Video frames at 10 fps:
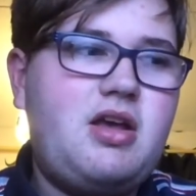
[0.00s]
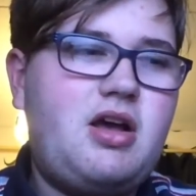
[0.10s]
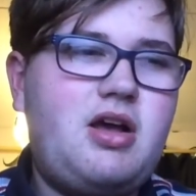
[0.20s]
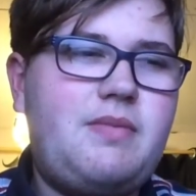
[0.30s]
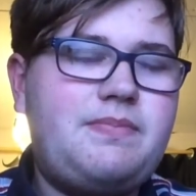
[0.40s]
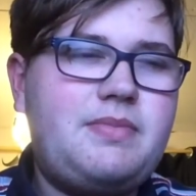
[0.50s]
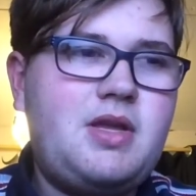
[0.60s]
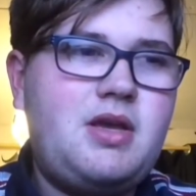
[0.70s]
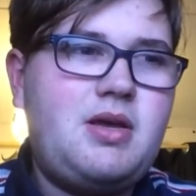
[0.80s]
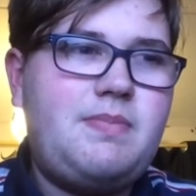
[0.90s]
um,
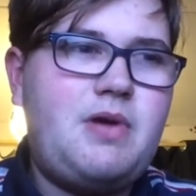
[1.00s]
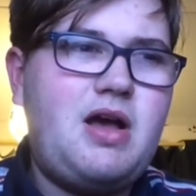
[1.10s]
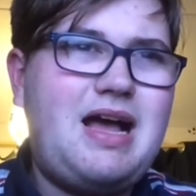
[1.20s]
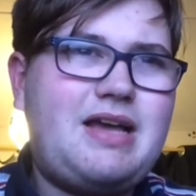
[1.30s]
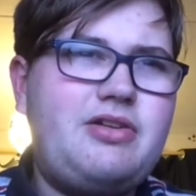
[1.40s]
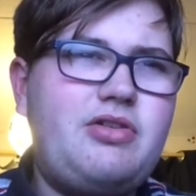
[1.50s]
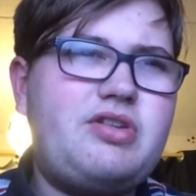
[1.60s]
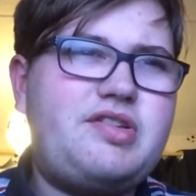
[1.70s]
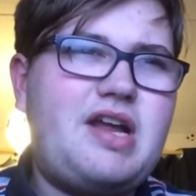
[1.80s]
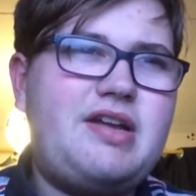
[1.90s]
but I can
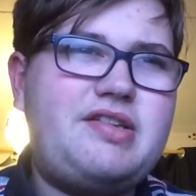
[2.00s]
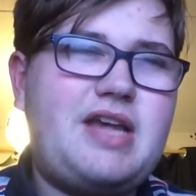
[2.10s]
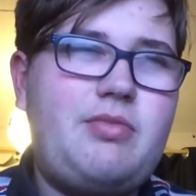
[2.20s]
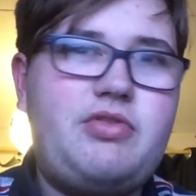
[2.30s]
understand this game.